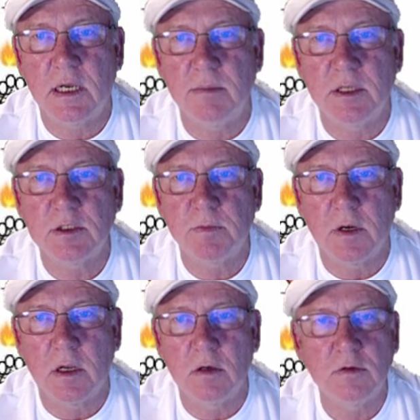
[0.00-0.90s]
comments
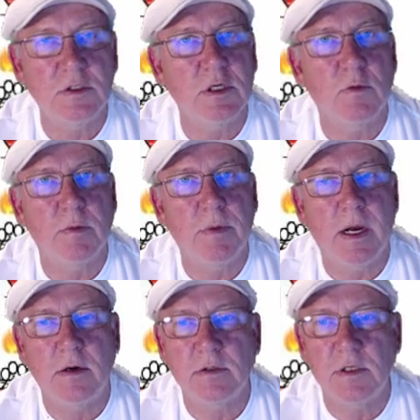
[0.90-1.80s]
below. C,
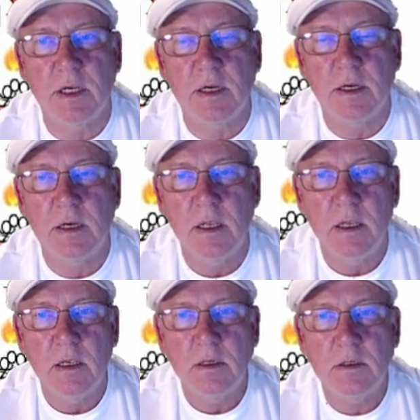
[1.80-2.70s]
repairs needed.
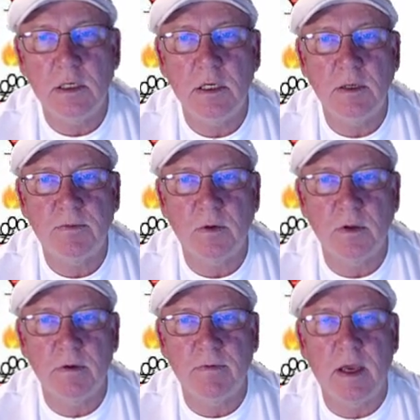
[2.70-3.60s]
D, need
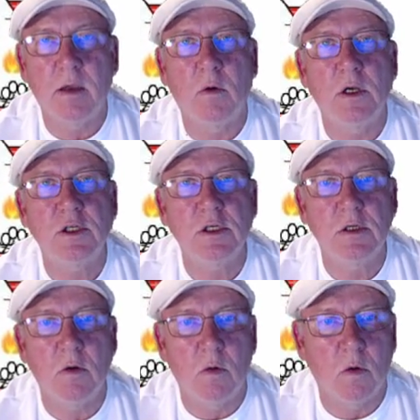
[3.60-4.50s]
further
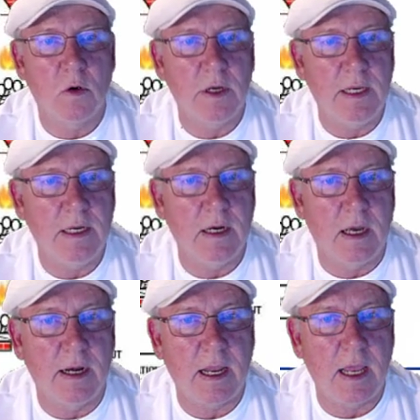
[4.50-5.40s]
evaluation. Or E,
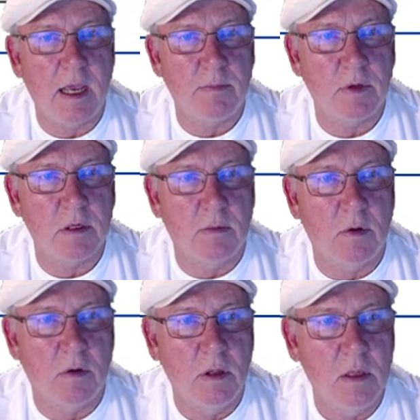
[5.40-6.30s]
not
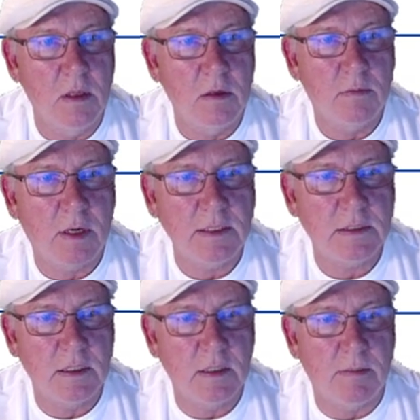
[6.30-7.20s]
applicable.
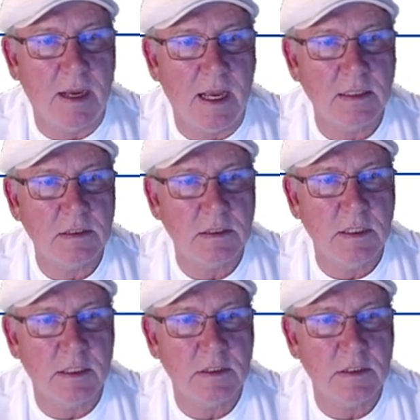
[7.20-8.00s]
Placed into the boxes